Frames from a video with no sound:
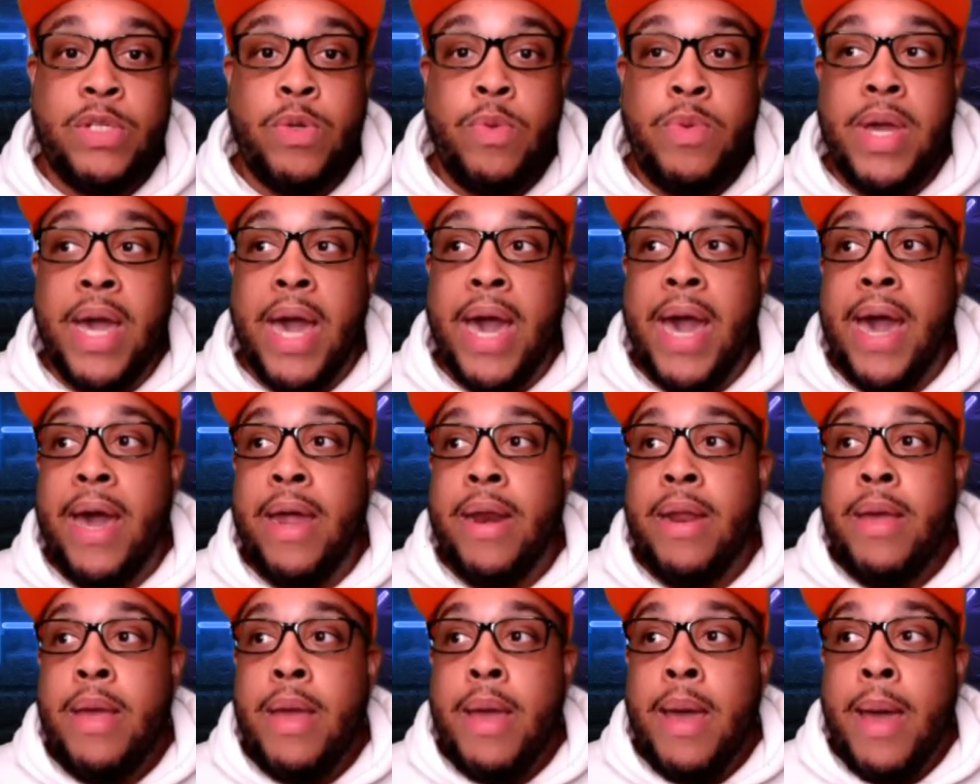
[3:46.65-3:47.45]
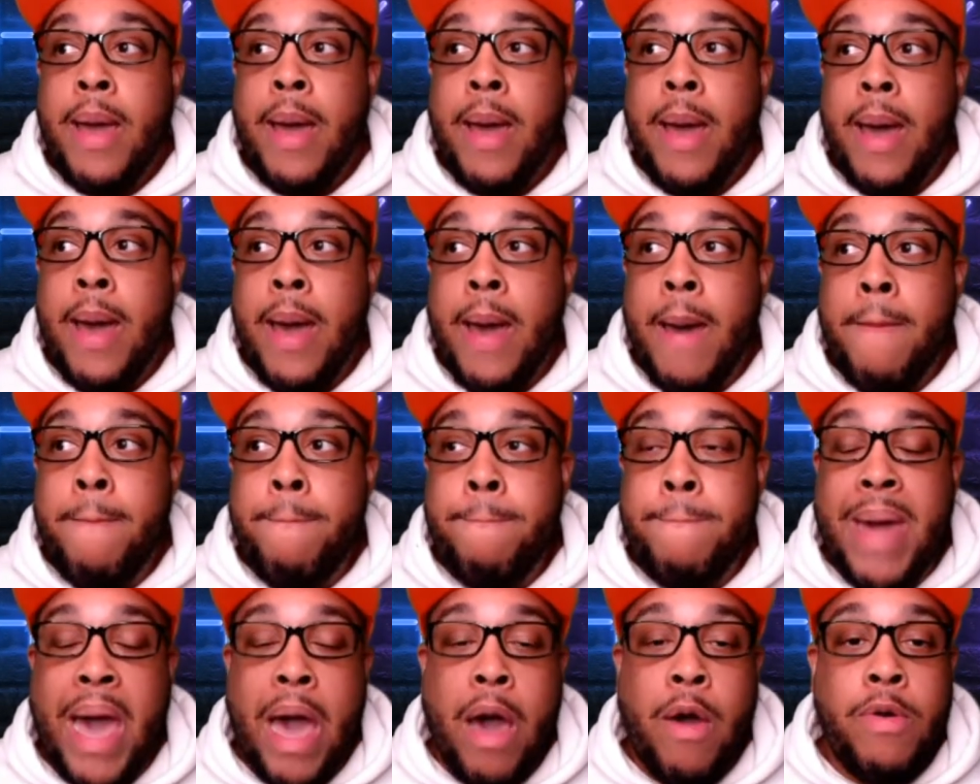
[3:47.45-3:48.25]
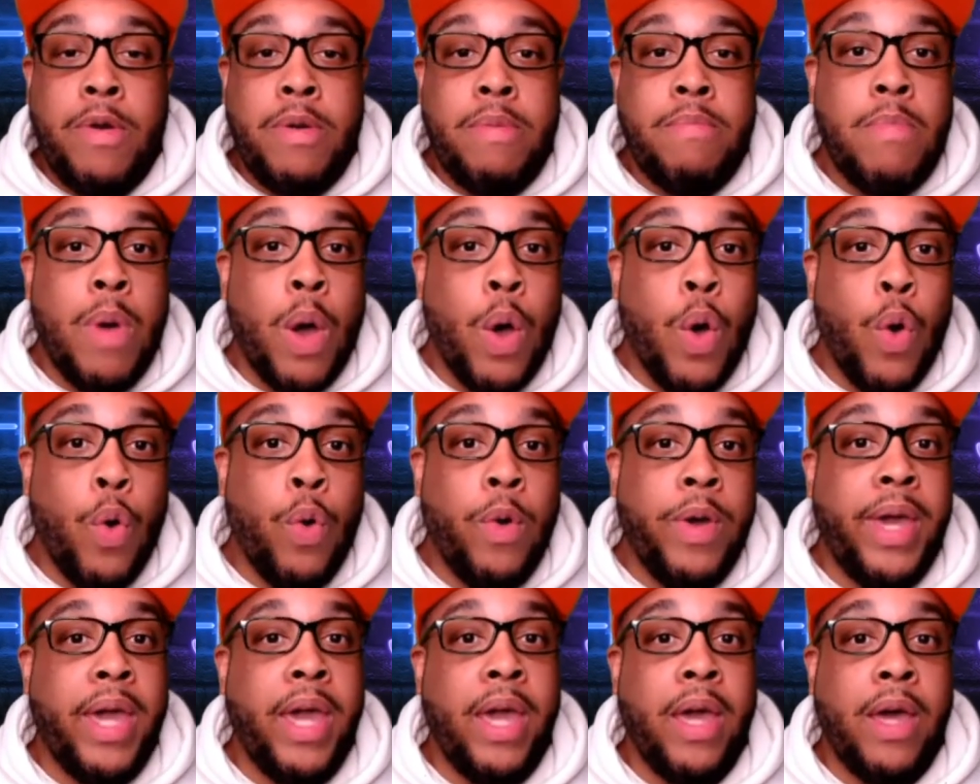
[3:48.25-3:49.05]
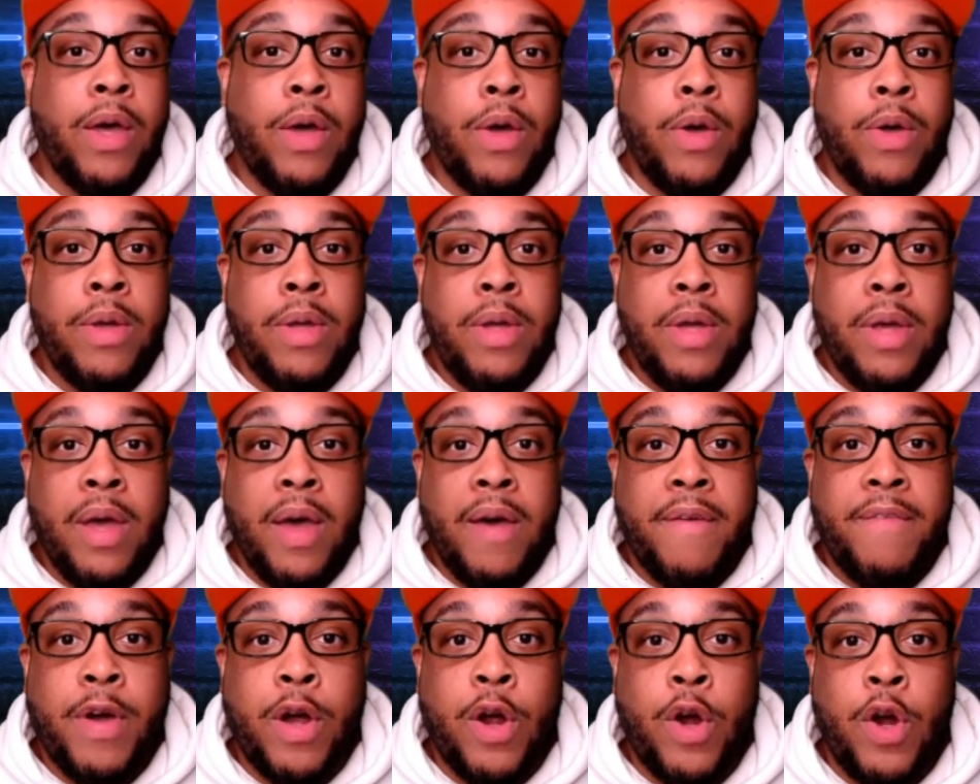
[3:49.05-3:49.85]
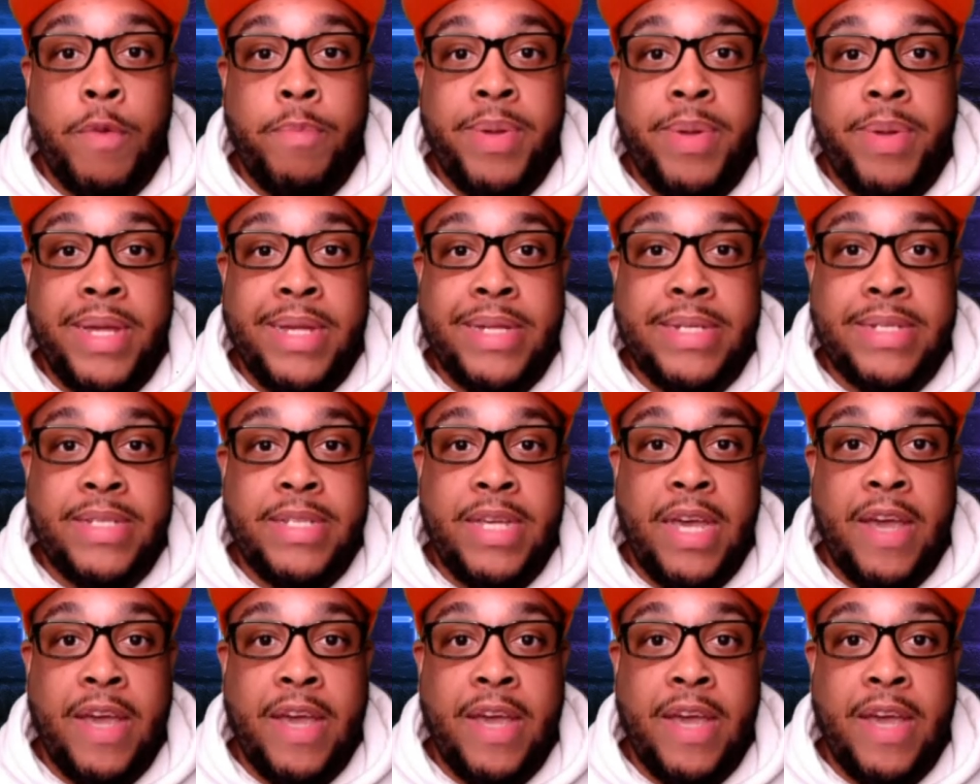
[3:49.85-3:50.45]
You got a mountain molehill of herpes.